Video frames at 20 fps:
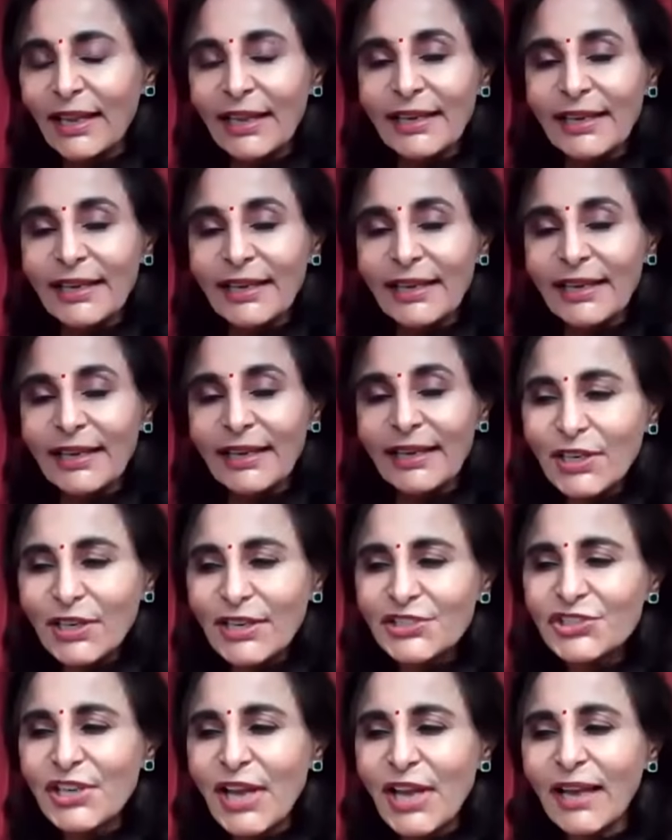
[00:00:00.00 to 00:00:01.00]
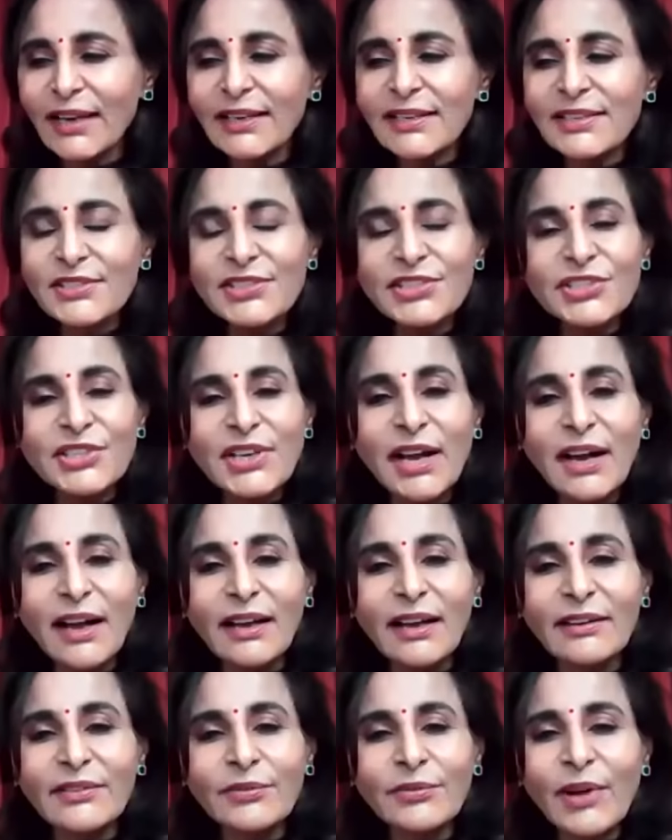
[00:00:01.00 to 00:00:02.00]
It actually challenged
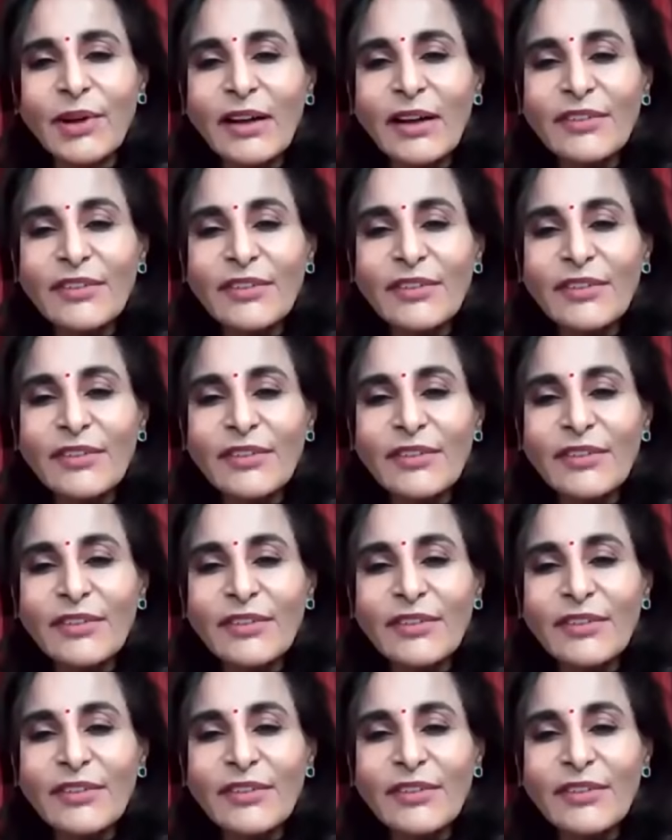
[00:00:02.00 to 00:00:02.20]
our